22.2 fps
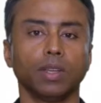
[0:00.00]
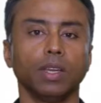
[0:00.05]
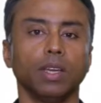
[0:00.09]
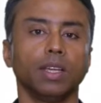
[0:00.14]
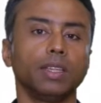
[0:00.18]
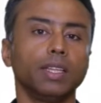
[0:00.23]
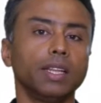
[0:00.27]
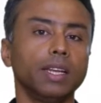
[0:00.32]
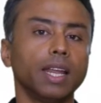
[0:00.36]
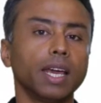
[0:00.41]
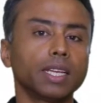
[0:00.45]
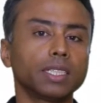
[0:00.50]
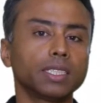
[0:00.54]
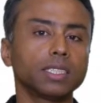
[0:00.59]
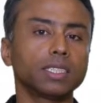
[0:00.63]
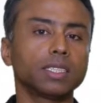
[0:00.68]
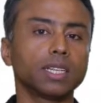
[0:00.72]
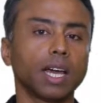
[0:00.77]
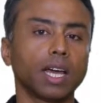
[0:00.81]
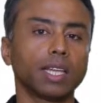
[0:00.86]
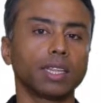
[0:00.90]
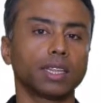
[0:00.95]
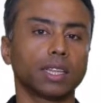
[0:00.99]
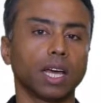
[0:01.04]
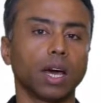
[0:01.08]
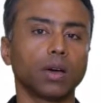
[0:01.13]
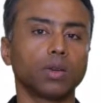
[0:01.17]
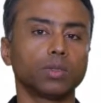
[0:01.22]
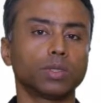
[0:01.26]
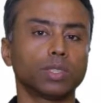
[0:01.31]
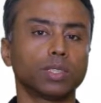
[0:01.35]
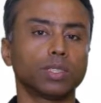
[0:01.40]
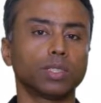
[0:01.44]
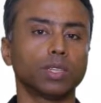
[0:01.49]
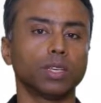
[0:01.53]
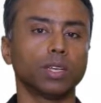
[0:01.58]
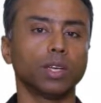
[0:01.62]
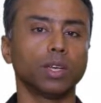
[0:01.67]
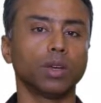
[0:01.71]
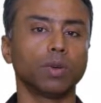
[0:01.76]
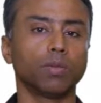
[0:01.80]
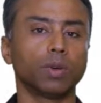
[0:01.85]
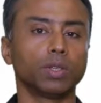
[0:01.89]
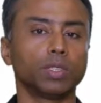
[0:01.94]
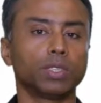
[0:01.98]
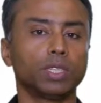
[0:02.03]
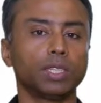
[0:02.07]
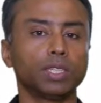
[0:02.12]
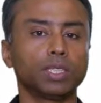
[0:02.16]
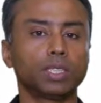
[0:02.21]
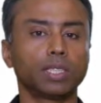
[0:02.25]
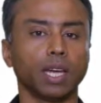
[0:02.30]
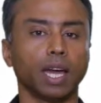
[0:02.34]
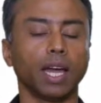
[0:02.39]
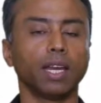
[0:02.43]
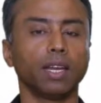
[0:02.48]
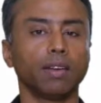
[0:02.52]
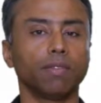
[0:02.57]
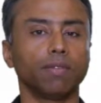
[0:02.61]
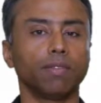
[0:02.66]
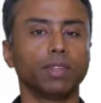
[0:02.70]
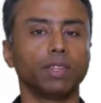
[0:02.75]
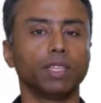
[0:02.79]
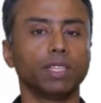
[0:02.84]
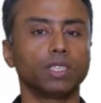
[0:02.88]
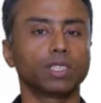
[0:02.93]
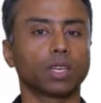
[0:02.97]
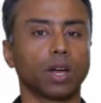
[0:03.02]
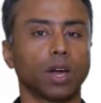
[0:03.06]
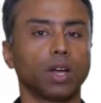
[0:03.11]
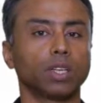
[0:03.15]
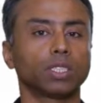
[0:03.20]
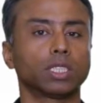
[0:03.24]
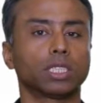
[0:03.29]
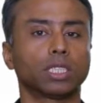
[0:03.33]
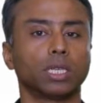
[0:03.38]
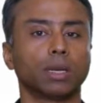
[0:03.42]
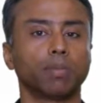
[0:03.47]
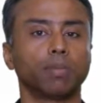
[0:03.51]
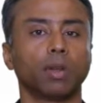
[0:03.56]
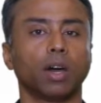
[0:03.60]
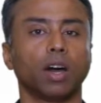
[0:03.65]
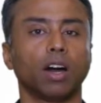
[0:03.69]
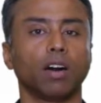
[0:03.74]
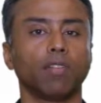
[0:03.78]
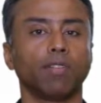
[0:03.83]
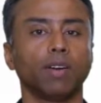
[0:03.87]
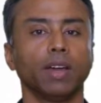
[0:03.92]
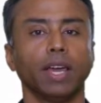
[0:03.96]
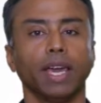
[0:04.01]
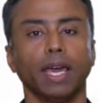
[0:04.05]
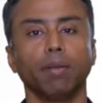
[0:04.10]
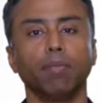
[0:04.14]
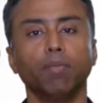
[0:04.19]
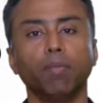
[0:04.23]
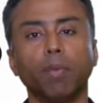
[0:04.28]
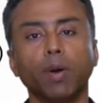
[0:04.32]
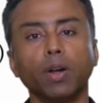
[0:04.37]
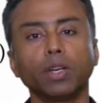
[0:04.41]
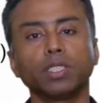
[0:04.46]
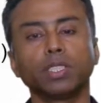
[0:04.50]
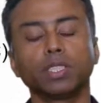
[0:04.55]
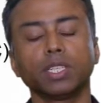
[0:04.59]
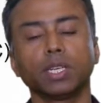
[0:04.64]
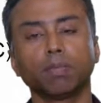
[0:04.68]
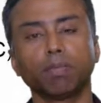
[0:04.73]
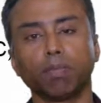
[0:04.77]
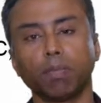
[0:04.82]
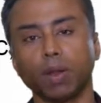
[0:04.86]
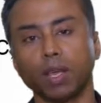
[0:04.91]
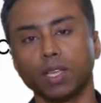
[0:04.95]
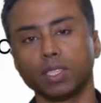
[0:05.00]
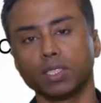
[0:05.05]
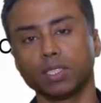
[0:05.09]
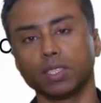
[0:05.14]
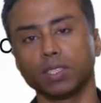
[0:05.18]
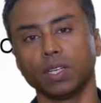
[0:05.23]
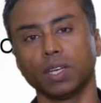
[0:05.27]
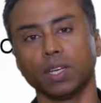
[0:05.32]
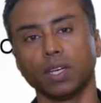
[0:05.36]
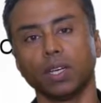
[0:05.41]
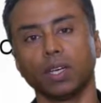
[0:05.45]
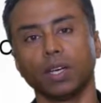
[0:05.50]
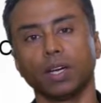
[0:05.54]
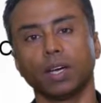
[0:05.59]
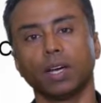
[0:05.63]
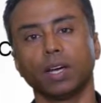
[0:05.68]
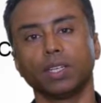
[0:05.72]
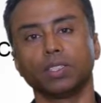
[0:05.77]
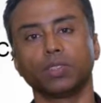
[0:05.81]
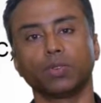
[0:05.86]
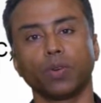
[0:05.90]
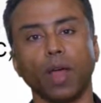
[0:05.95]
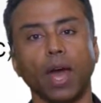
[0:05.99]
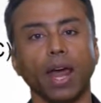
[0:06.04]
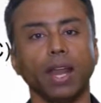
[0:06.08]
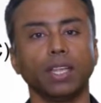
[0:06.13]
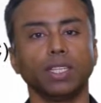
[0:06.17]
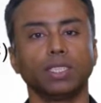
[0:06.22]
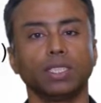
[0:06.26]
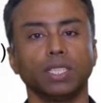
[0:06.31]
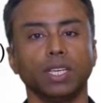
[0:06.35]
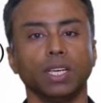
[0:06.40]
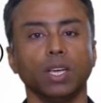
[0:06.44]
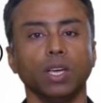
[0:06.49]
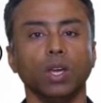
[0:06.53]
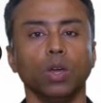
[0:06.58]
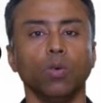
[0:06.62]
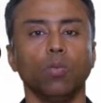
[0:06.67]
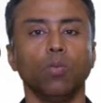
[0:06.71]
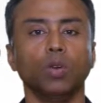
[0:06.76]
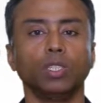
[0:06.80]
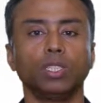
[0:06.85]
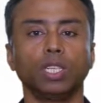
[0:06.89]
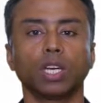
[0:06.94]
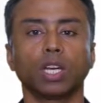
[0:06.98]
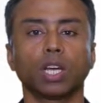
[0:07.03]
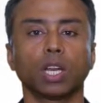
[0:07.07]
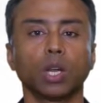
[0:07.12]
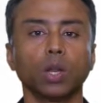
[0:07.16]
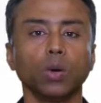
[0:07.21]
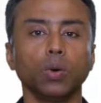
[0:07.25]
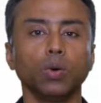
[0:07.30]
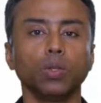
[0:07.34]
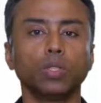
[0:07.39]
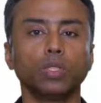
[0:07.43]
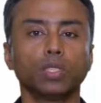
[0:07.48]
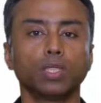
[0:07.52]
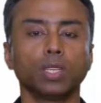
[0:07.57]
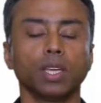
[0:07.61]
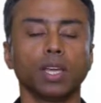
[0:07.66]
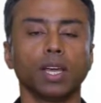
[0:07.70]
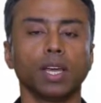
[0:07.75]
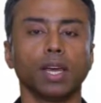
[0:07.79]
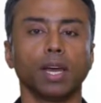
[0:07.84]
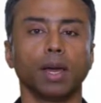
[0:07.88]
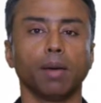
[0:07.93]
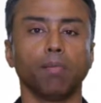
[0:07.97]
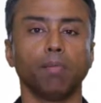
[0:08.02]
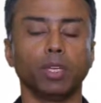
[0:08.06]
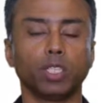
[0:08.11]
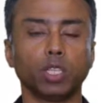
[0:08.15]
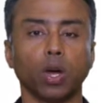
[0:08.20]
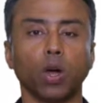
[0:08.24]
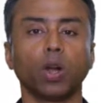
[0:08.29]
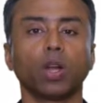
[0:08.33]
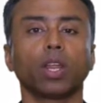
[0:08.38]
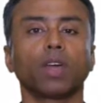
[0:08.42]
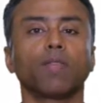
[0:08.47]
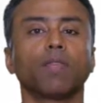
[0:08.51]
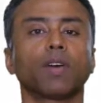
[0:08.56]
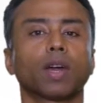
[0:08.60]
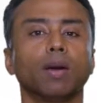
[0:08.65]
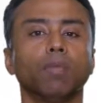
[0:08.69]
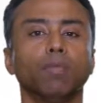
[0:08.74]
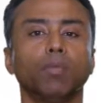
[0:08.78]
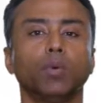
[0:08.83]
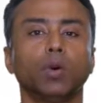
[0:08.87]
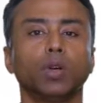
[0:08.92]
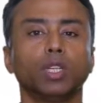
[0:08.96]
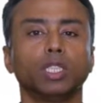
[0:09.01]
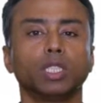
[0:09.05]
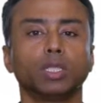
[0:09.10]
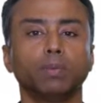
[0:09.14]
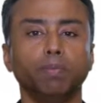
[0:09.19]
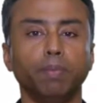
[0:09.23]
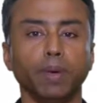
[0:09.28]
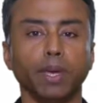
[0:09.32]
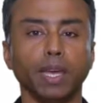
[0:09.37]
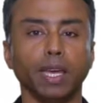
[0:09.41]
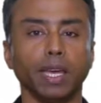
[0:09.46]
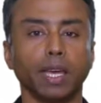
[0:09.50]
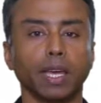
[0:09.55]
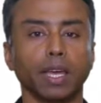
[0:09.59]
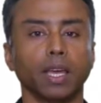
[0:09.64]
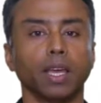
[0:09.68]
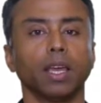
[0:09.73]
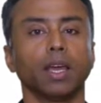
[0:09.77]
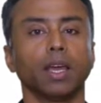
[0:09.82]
The Nexus 9000 was designed with this concept of a merchant plus strategy, which includes majority of the components being